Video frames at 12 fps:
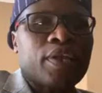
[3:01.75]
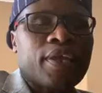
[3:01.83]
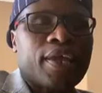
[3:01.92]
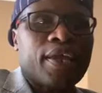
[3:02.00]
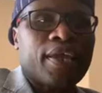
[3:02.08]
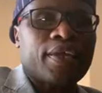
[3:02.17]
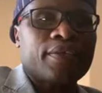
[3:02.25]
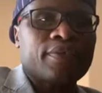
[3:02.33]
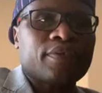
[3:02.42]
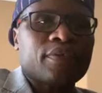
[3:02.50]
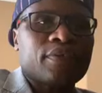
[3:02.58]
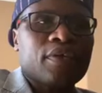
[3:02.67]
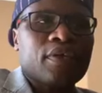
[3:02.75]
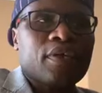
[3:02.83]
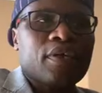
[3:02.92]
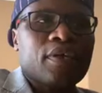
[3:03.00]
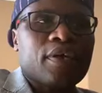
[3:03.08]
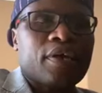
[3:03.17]
well as
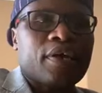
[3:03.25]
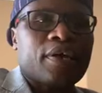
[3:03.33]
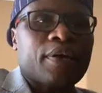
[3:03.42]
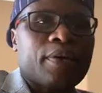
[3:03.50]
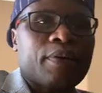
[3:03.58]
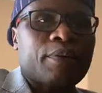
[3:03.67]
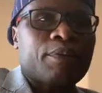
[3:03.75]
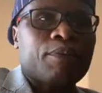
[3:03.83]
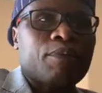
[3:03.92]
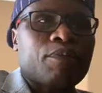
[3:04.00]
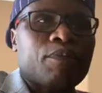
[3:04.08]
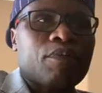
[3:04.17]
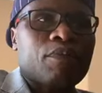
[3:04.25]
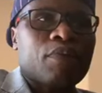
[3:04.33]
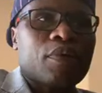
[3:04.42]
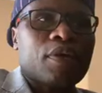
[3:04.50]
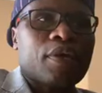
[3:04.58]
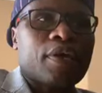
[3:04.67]
um,
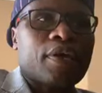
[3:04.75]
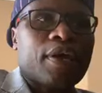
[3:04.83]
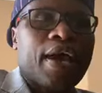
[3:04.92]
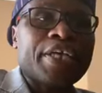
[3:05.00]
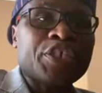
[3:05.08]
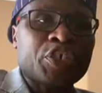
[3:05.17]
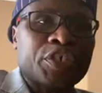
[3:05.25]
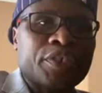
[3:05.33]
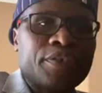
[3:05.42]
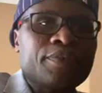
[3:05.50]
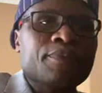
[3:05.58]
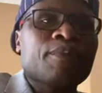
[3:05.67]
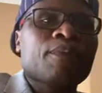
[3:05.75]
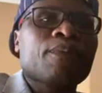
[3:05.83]
uh, hygiene,